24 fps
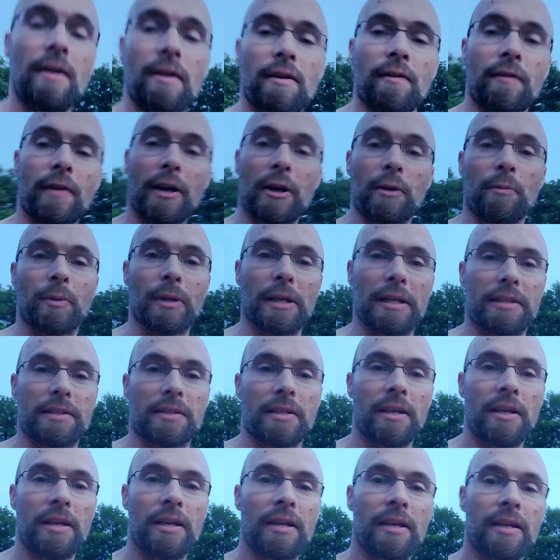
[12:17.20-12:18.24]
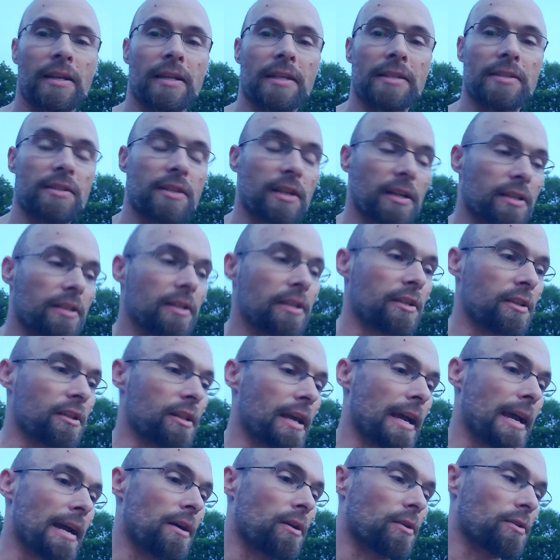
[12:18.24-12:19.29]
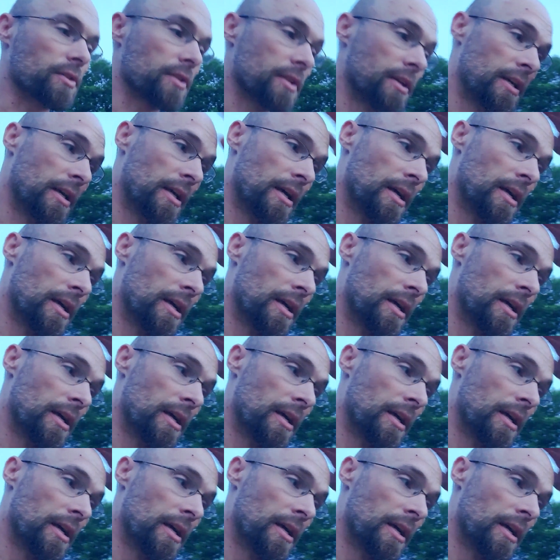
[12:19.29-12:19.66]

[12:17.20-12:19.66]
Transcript: Fireplace gets ducted into the house.